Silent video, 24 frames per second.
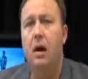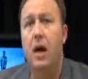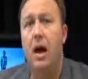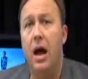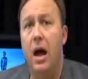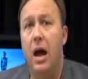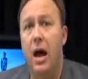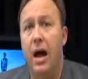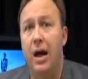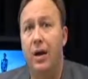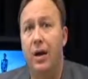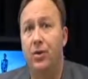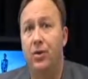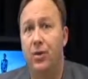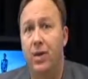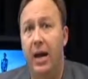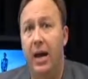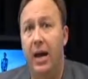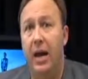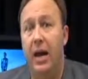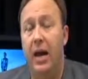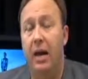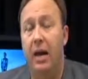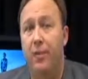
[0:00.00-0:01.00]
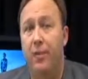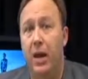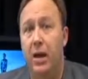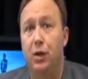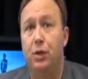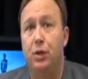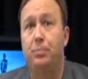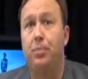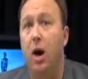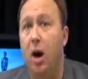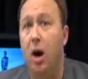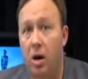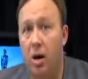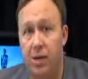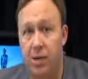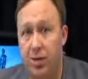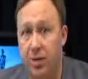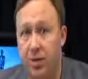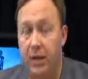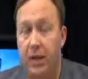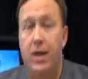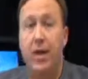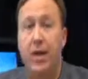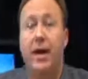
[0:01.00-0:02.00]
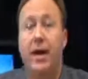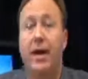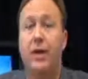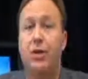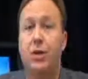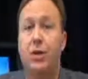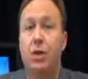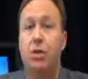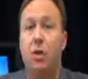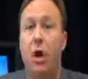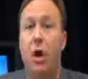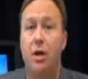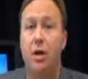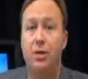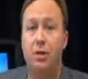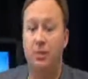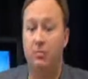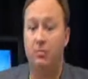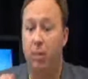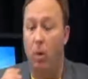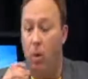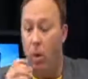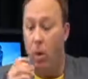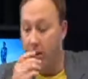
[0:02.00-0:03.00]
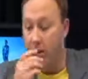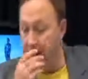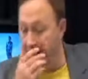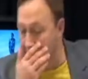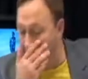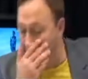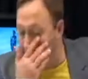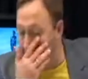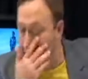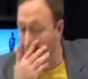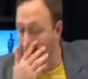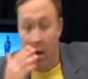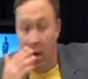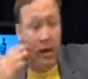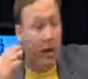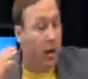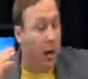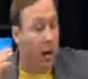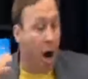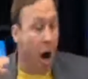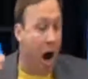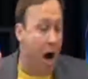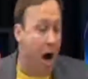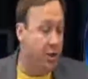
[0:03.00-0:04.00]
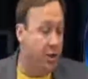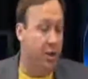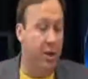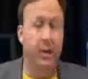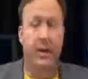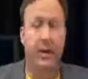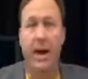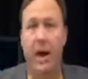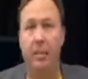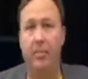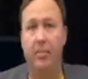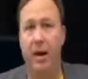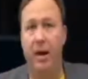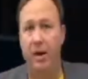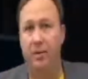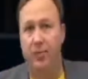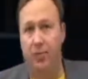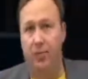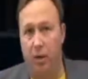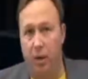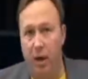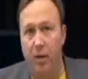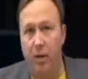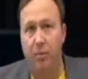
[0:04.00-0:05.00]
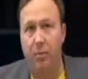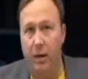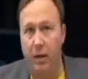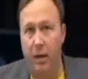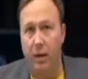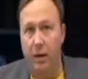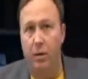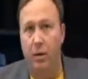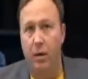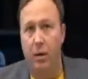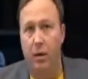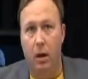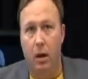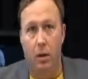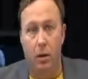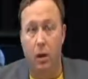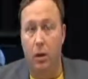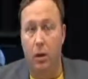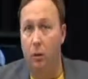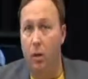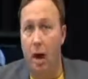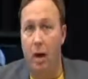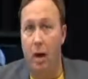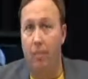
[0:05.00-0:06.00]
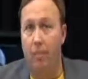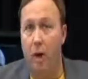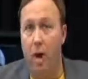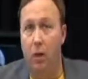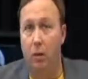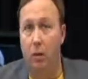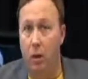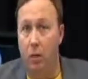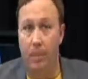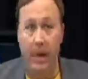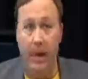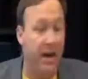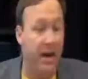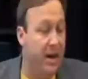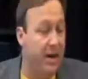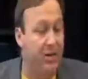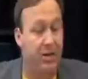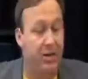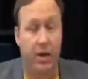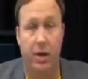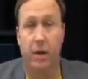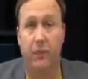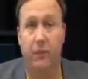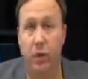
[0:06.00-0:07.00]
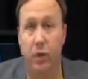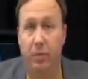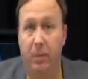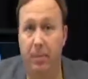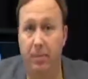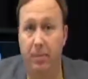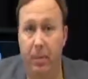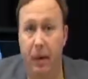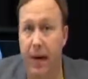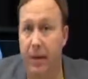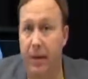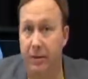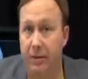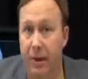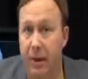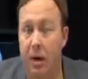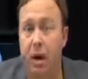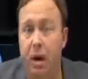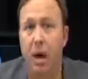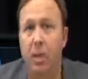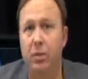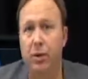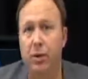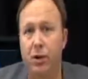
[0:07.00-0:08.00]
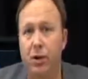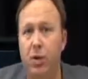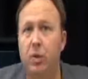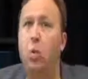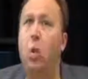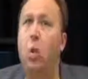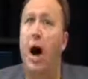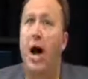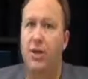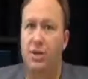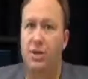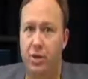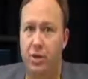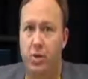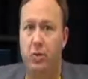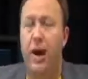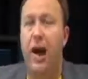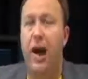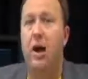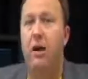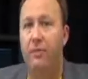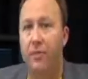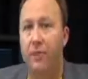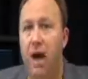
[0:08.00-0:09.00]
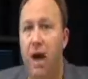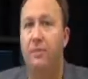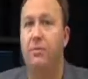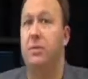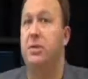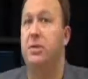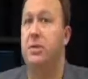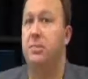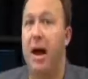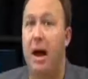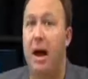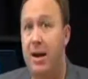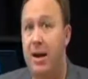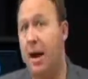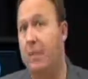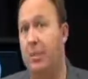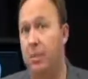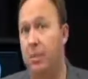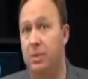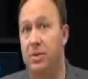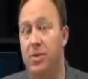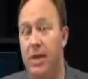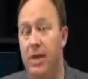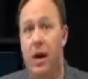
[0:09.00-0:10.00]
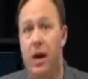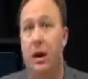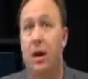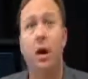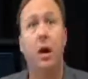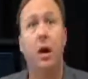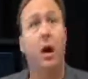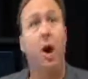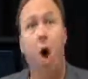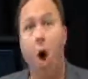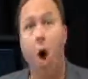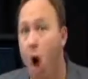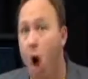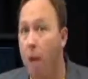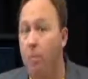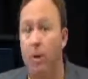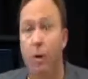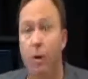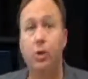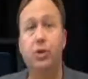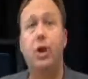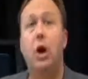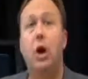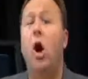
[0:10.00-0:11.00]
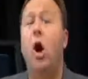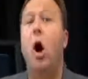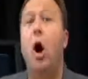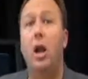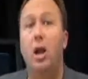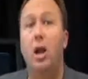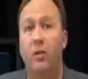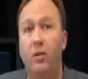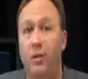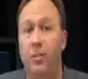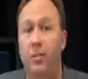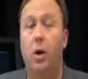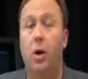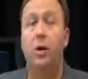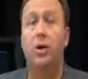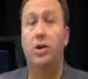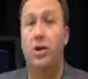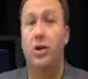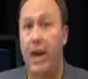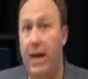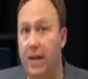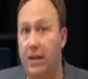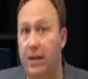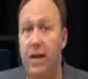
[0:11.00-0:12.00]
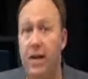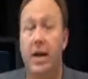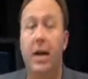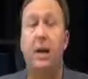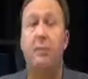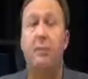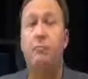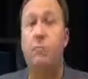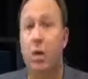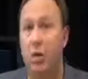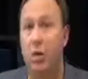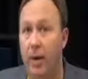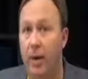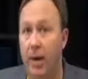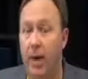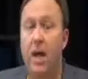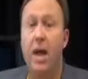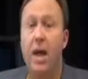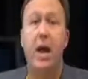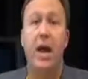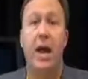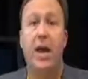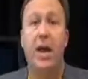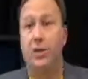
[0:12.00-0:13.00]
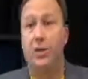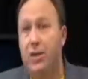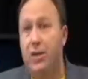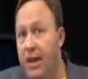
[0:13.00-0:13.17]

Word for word: and saying that it's partisan. It's across the board. Now, Austin Campaign for Liberty, local Ron Paul group, they did send a few people out there. But you watch the crowd of hundreds, and my neighbor was there. Almost all of them are chanting and booing and